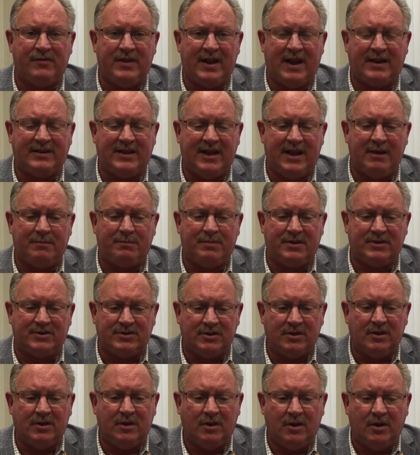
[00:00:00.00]
for that
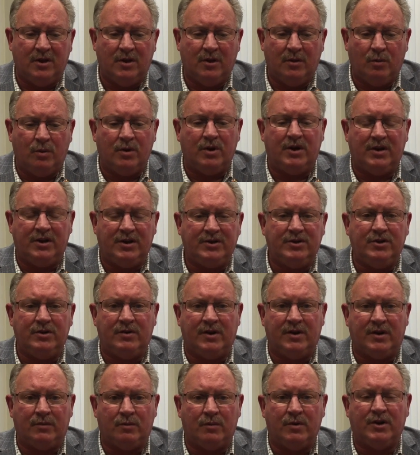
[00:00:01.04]
campus, we're gonna do it.